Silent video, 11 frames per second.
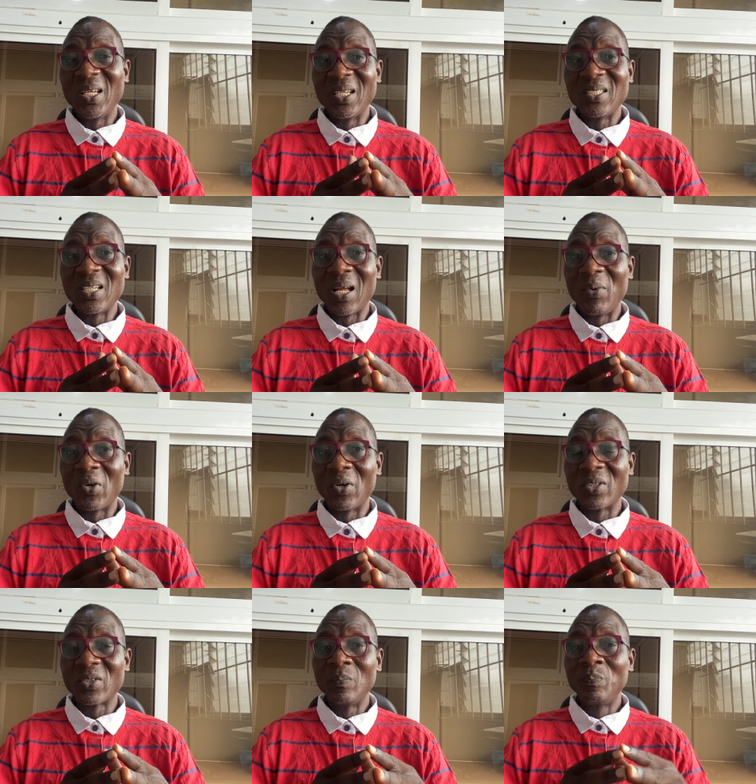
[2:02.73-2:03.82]
this area
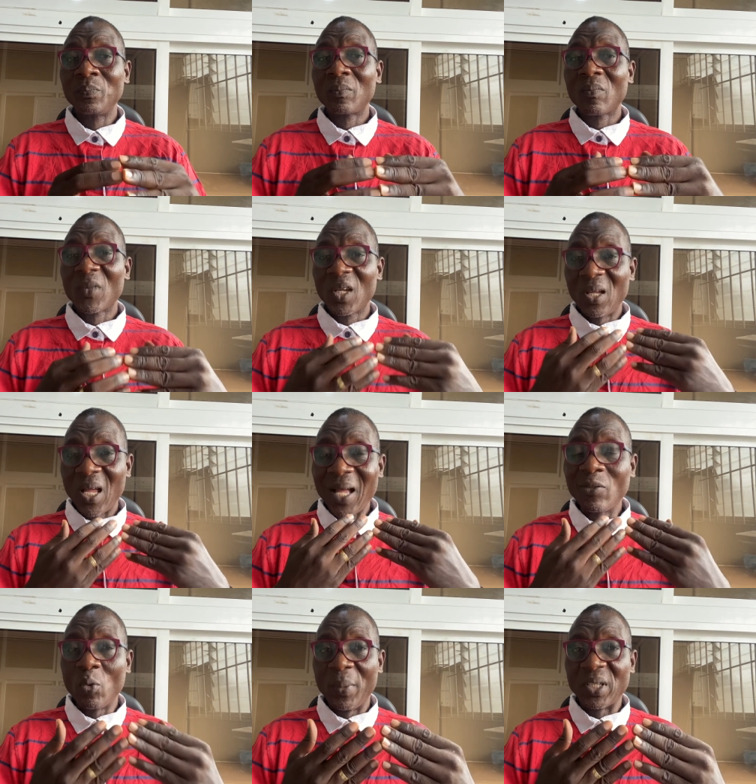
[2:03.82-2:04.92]
because
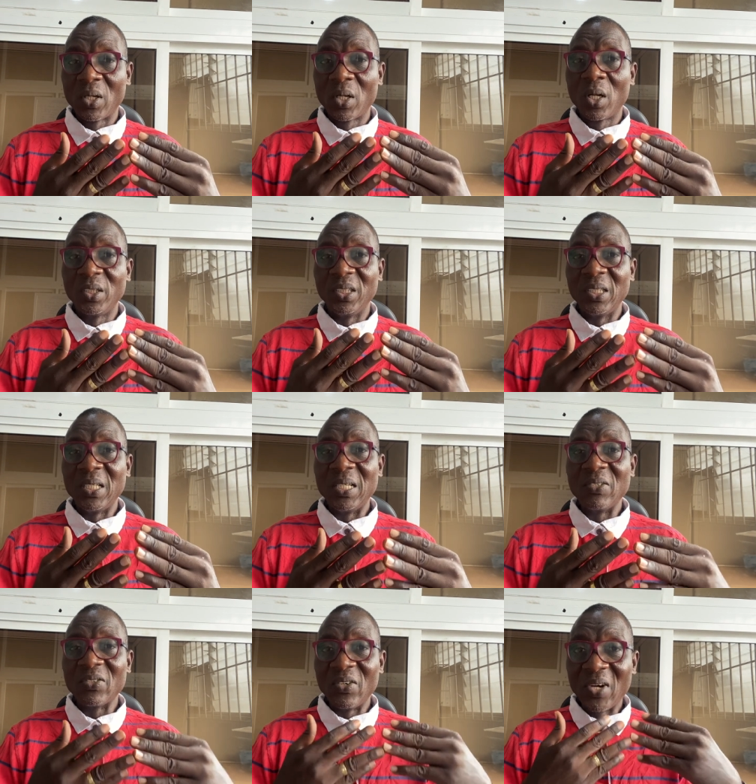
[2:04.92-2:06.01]
ethnomethodology
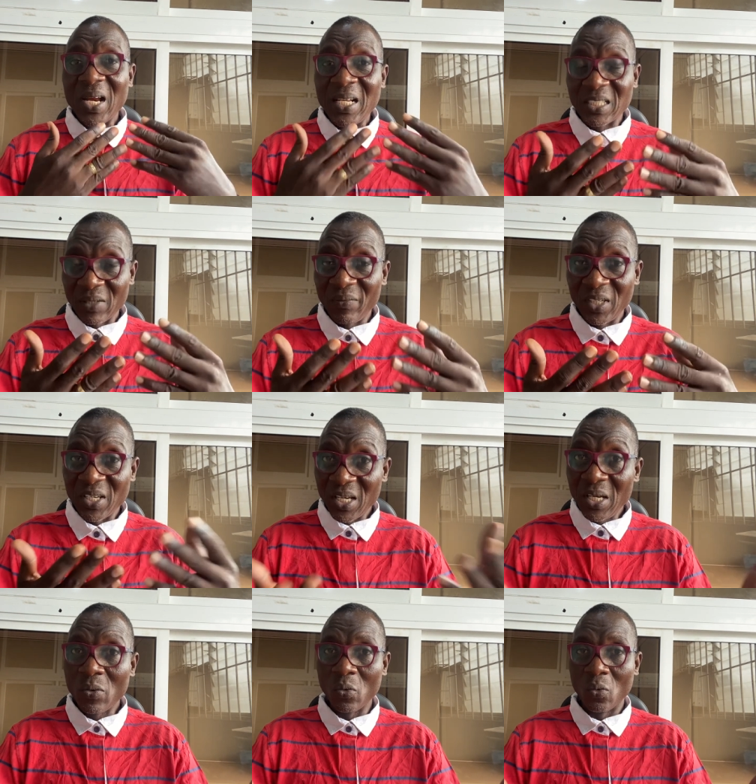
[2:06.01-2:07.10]
is relatively
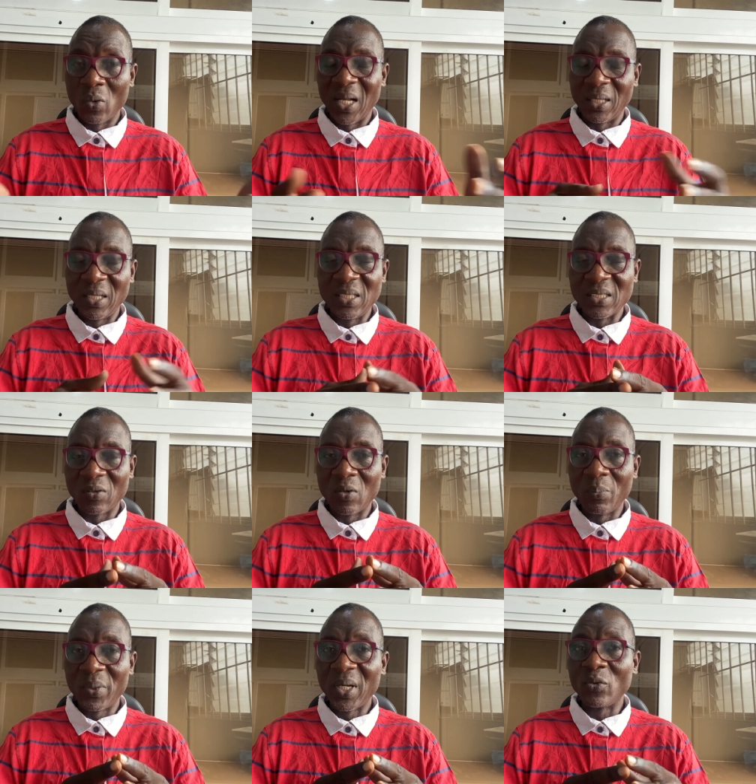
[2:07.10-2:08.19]
new, at least
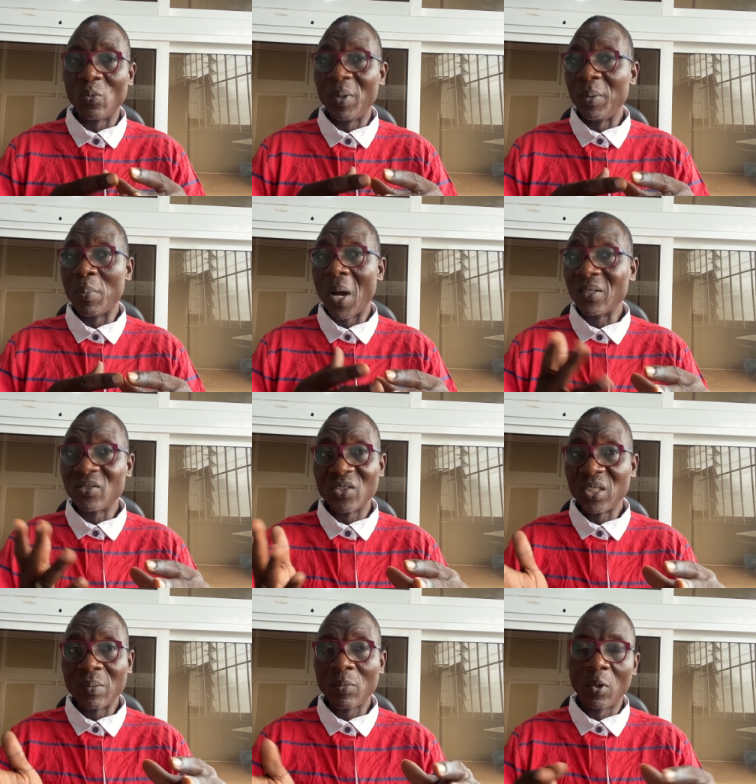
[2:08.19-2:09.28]
compared to maybe
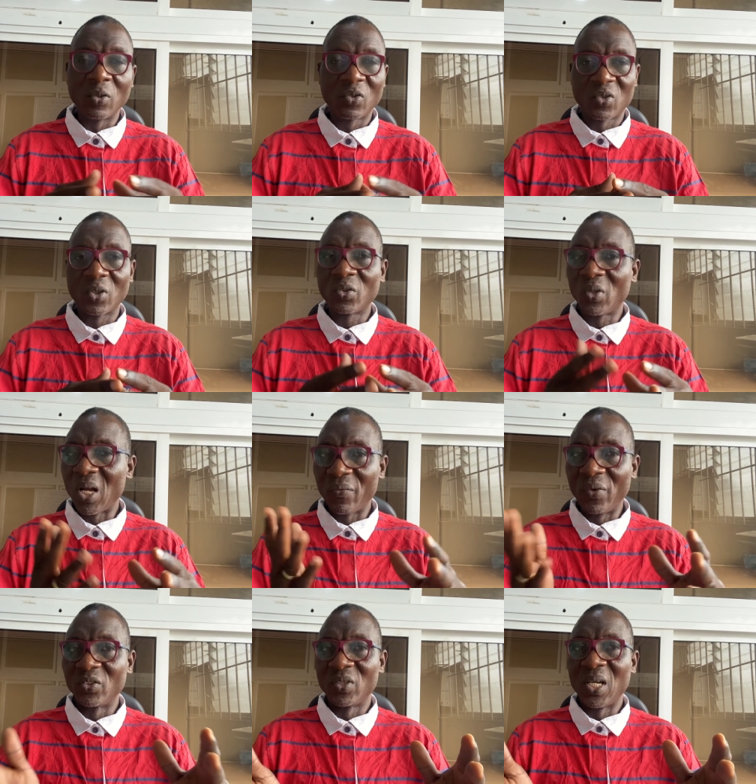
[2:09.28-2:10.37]
Marxism or structural
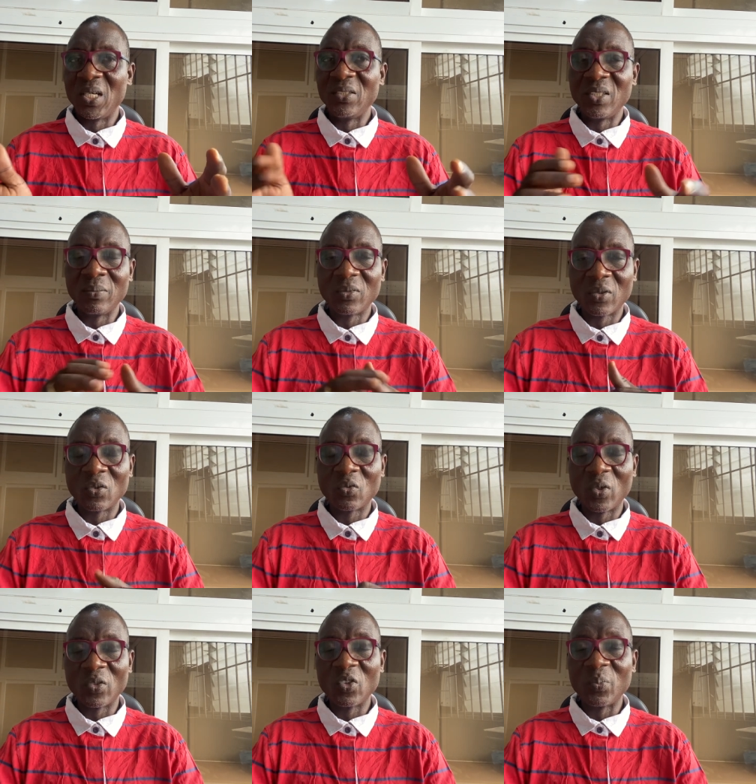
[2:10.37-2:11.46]
functionalism, those
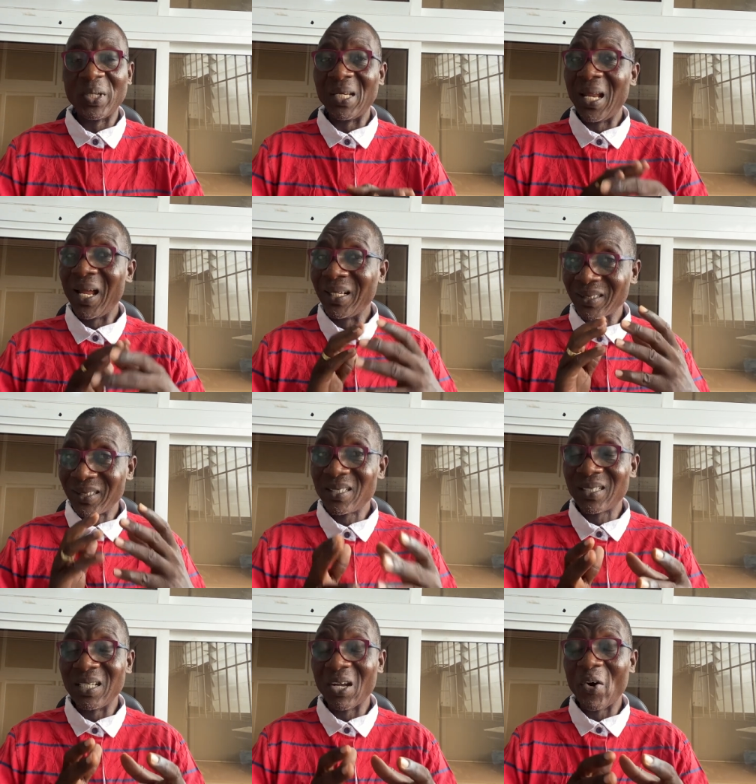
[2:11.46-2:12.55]
ones who've been there since
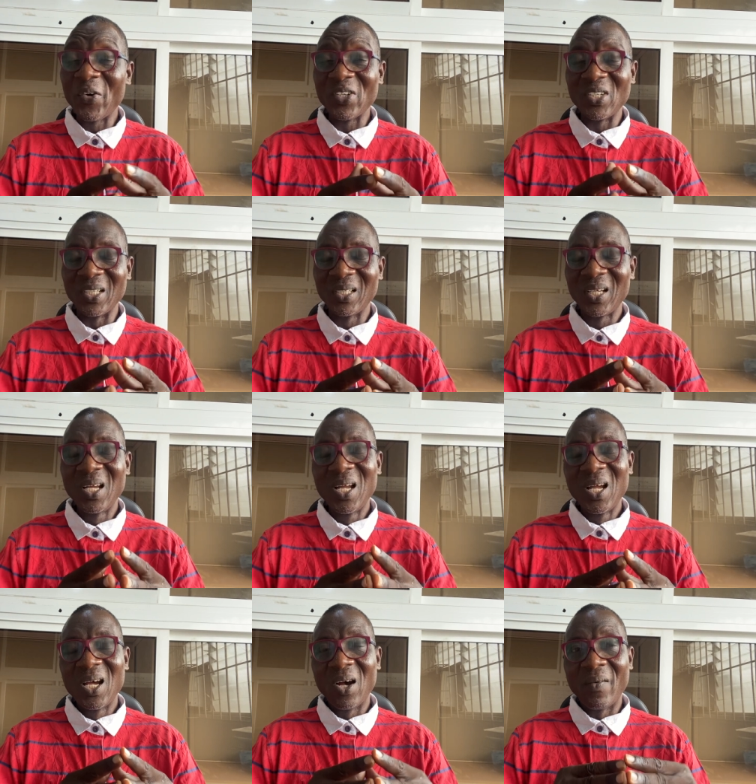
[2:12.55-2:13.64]
the origin
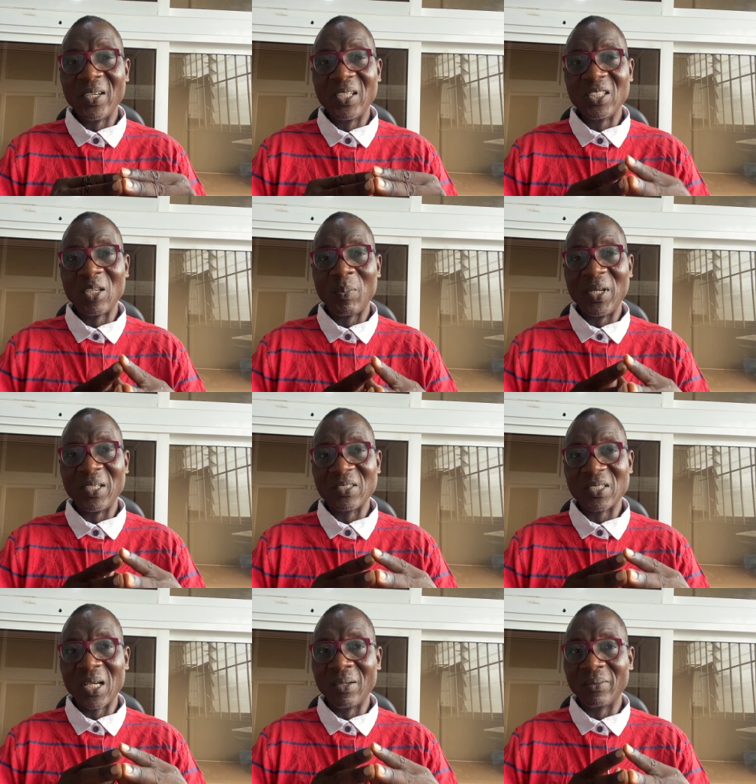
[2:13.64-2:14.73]
of the discipline
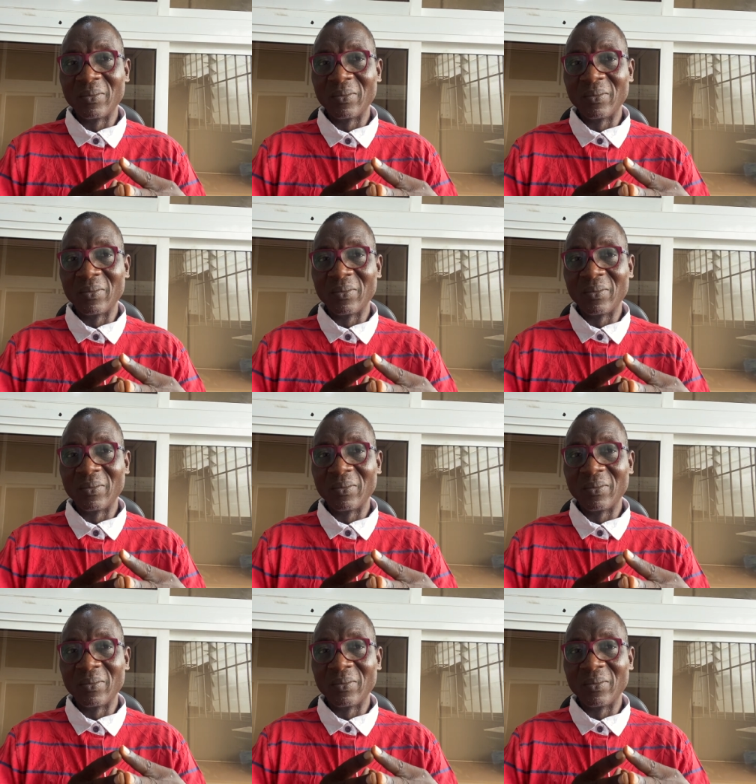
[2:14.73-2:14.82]
itself.